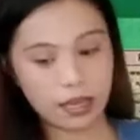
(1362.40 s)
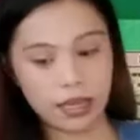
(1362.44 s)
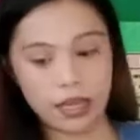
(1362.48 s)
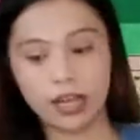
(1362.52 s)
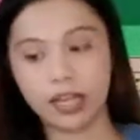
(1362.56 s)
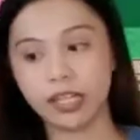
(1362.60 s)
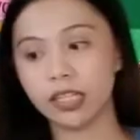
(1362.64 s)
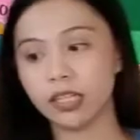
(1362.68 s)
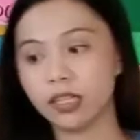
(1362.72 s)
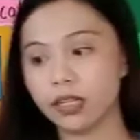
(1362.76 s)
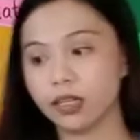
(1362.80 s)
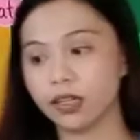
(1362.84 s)

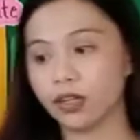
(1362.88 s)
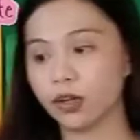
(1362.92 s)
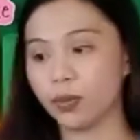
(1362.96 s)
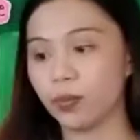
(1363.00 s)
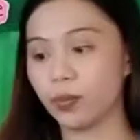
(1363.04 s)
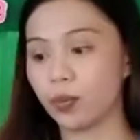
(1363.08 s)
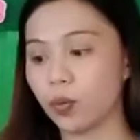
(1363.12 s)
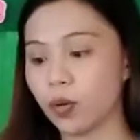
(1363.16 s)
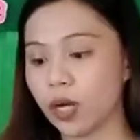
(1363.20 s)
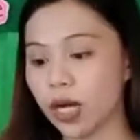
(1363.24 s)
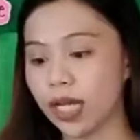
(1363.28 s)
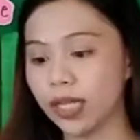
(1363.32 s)
Here,
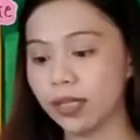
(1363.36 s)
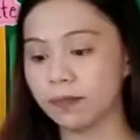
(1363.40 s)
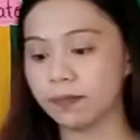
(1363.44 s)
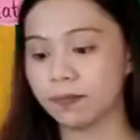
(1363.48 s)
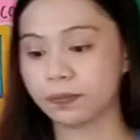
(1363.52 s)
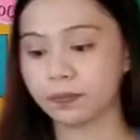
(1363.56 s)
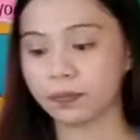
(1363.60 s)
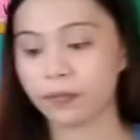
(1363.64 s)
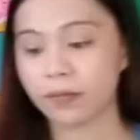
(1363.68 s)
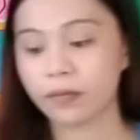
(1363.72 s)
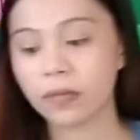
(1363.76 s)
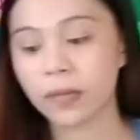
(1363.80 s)
group 1.
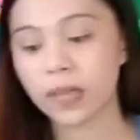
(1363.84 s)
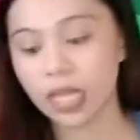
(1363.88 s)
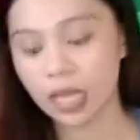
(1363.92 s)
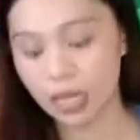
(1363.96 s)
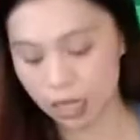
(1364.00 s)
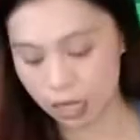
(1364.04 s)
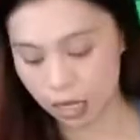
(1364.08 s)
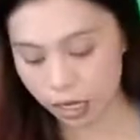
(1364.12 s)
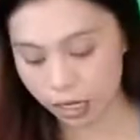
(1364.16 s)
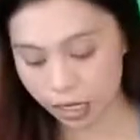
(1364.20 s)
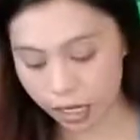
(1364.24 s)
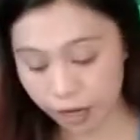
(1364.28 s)

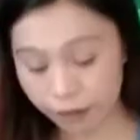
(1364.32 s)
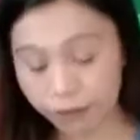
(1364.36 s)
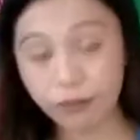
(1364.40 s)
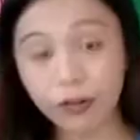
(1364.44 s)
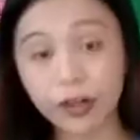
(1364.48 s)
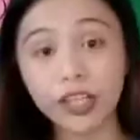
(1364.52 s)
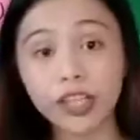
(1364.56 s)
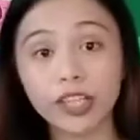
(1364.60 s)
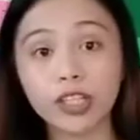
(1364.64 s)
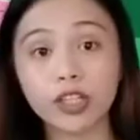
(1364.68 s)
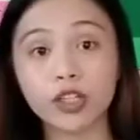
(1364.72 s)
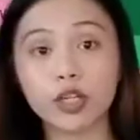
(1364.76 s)
Okay, and
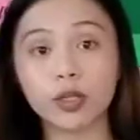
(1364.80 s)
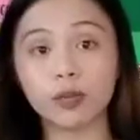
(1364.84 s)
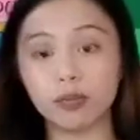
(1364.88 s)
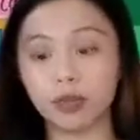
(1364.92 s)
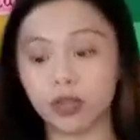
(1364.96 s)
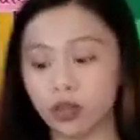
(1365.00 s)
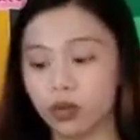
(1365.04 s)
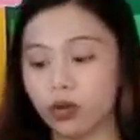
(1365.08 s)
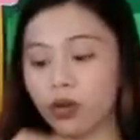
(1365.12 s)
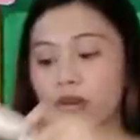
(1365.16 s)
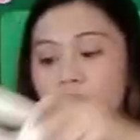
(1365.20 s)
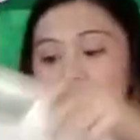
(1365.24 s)
for the
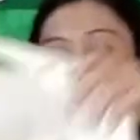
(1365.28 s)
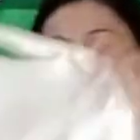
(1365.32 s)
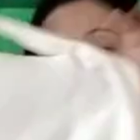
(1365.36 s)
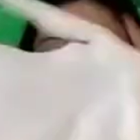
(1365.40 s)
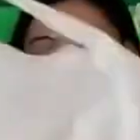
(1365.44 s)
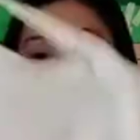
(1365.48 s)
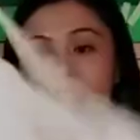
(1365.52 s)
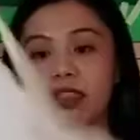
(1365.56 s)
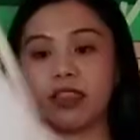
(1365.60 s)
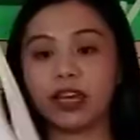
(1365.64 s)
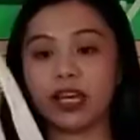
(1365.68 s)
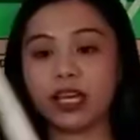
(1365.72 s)
group 2
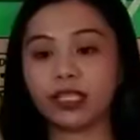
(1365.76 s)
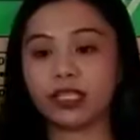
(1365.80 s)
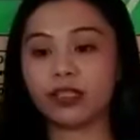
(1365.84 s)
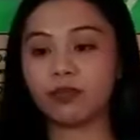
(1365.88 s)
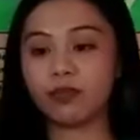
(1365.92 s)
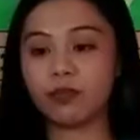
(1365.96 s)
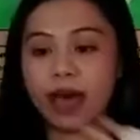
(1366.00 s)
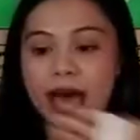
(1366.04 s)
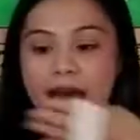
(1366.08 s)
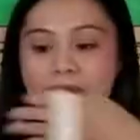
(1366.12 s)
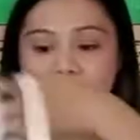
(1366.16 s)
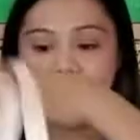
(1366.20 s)
is this
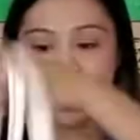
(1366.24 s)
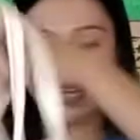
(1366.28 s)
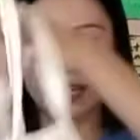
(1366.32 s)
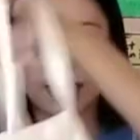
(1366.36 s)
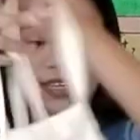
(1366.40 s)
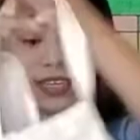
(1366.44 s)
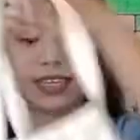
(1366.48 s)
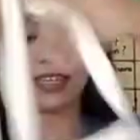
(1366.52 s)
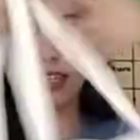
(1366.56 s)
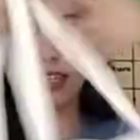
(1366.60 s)
bag.